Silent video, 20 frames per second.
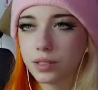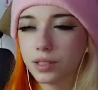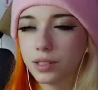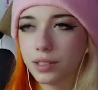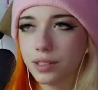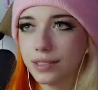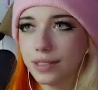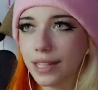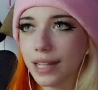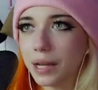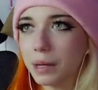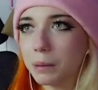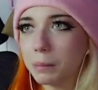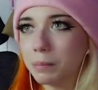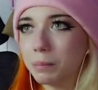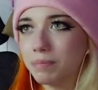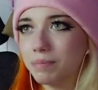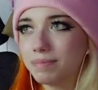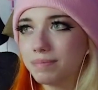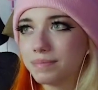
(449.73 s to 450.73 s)

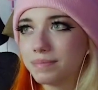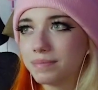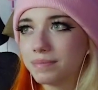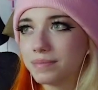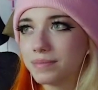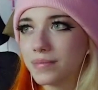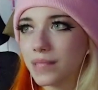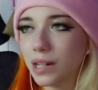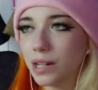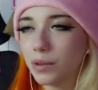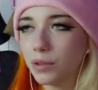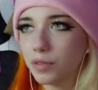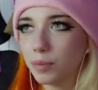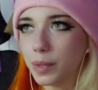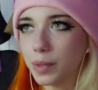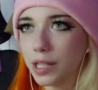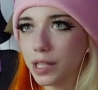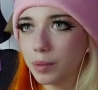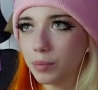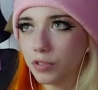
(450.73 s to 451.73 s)
Damn. That was
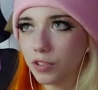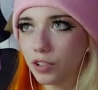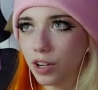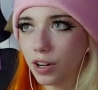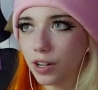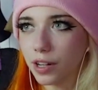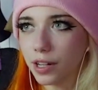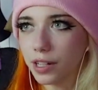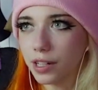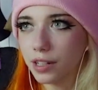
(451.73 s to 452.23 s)
mean. I'm sorry.